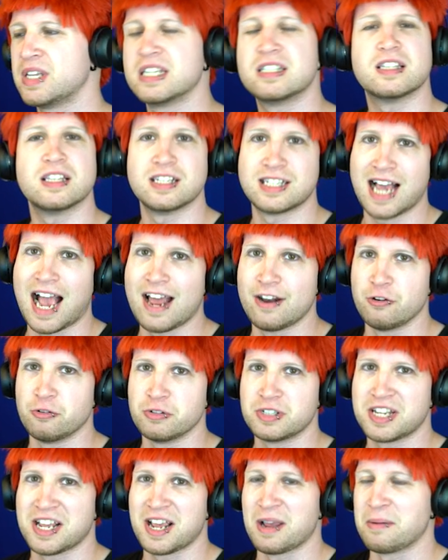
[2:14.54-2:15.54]
is the
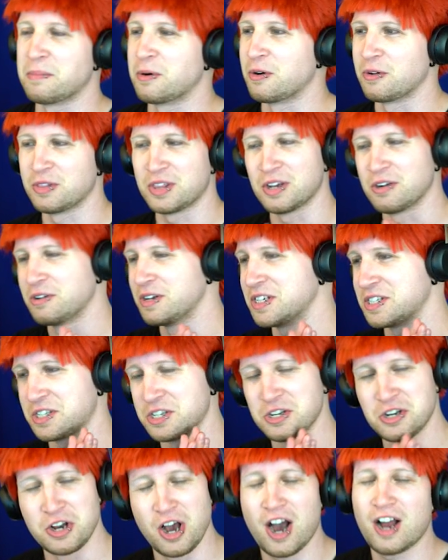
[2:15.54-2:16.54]
Dino Tamer. There
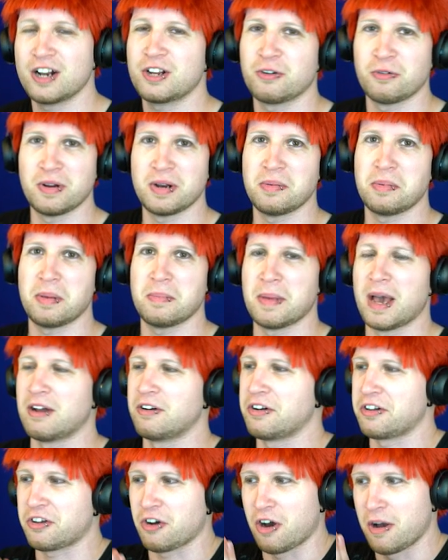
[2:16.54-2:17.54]
is not going to be
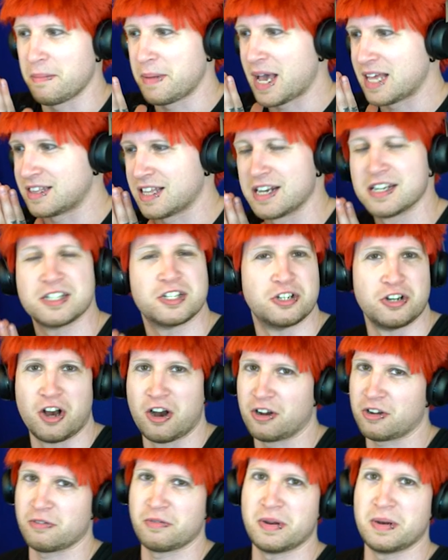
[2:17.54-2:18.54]
mounted combat. That is
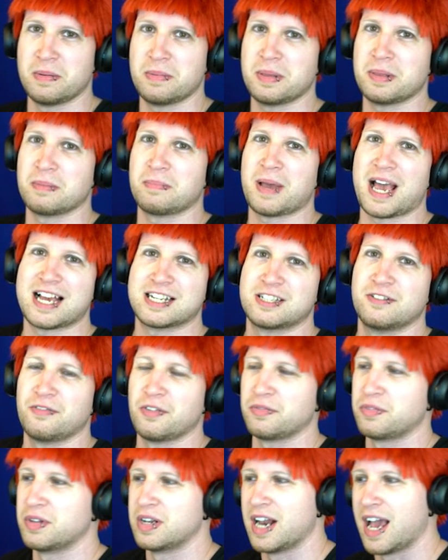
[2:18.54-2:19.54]
not going to be the passive
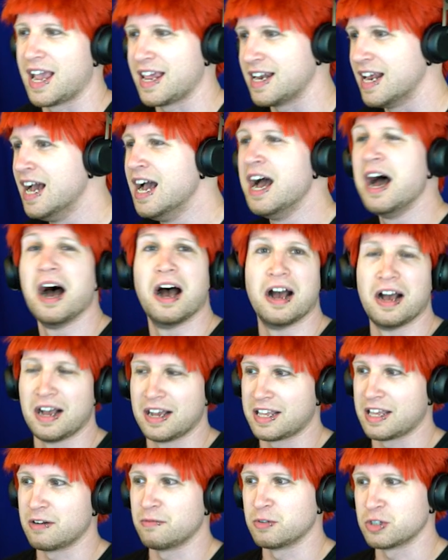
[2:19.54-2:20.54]
of the knight. Uh,
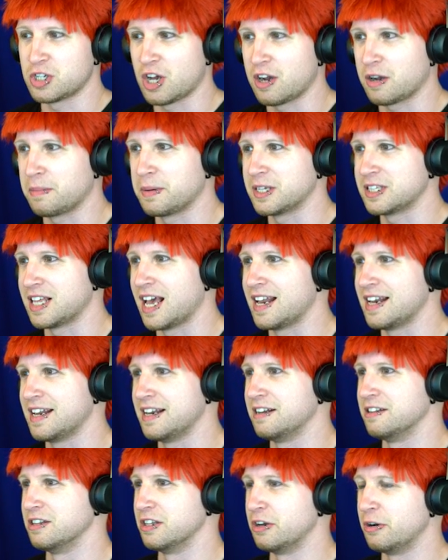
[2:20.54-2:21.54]
again, we'll talk about that
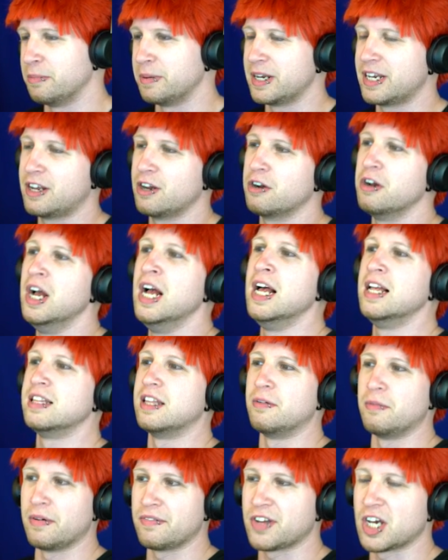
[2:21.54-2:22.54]
in a little bit here.
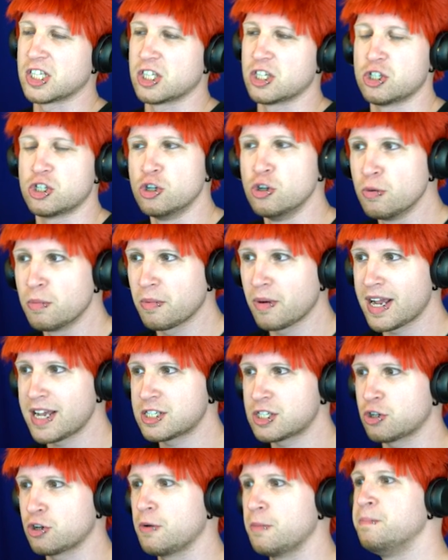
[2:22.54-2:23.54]
Then we've got the Tomb
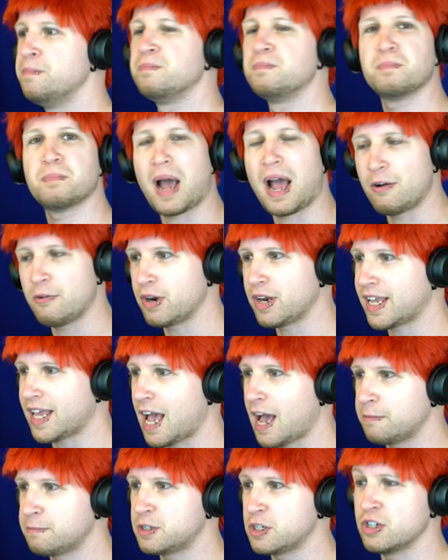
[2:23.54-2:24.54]
Raiser, Pirate
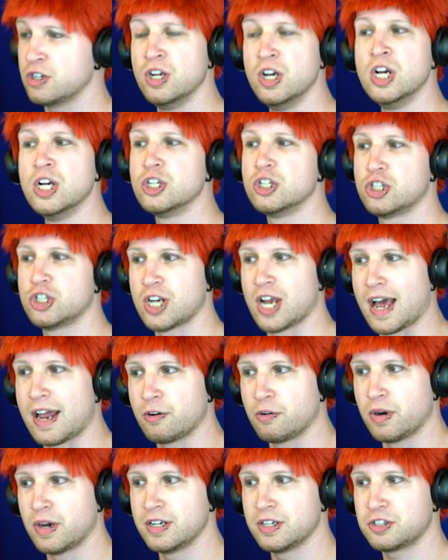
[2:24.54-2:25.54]
Captain,
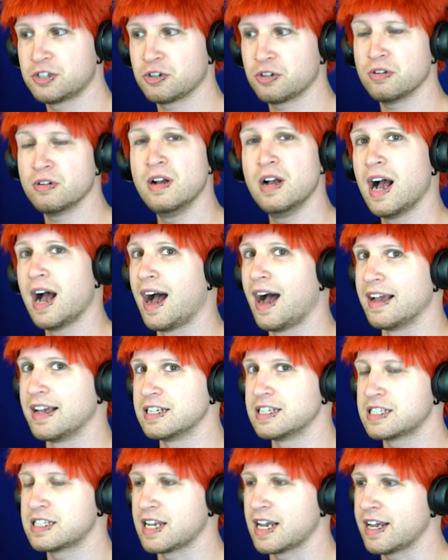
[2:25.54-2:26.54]
Shadow Hunter,
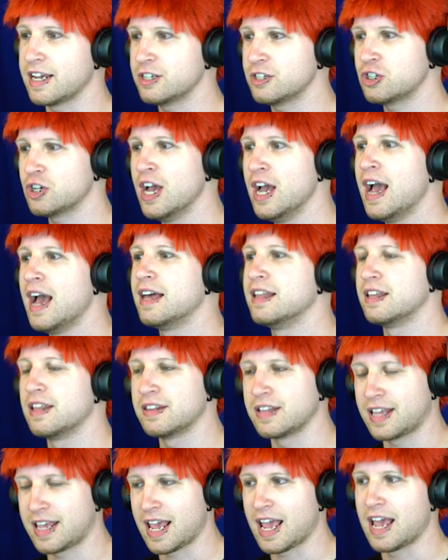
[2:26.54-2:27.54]
Ice Sage, and
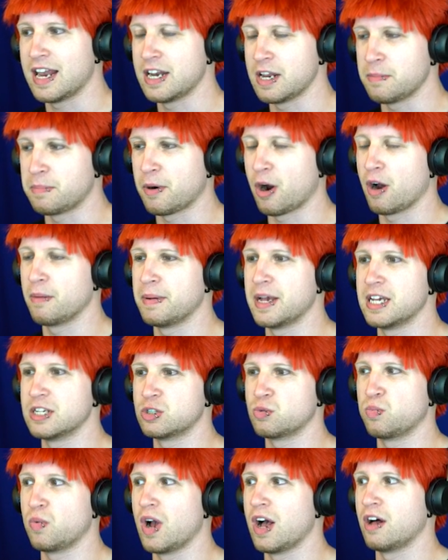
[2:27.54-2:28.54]
then the Candy Barb
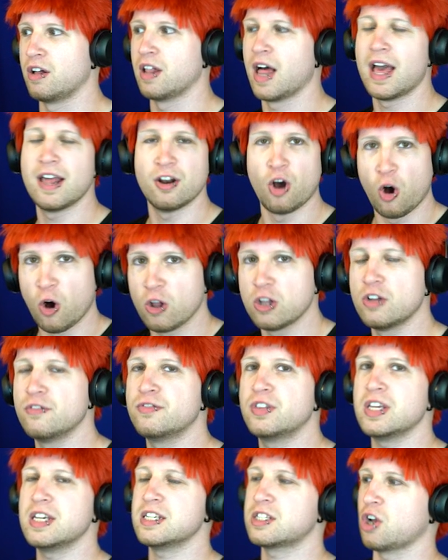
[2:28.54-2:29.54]
as well. And all
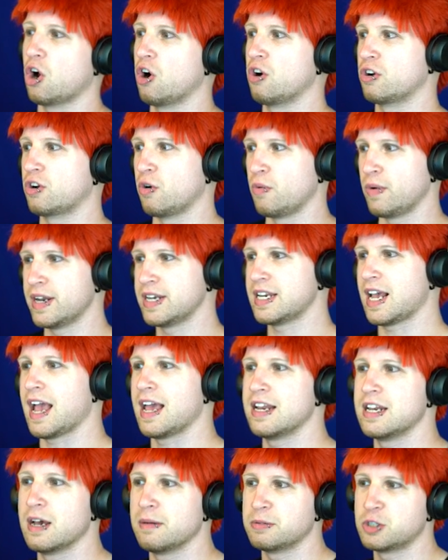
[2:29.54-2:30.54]
of these are going to
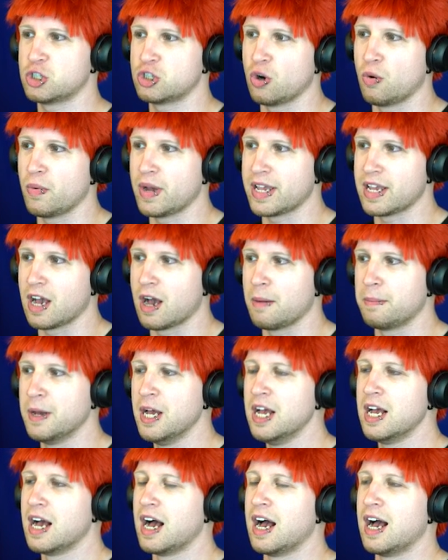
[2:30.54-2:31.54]
end up showing up
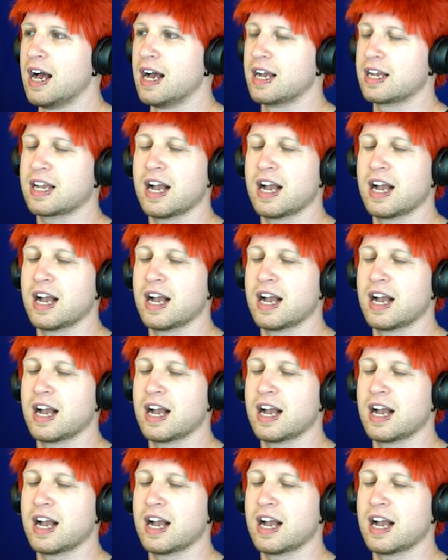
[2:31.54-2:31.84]
uh,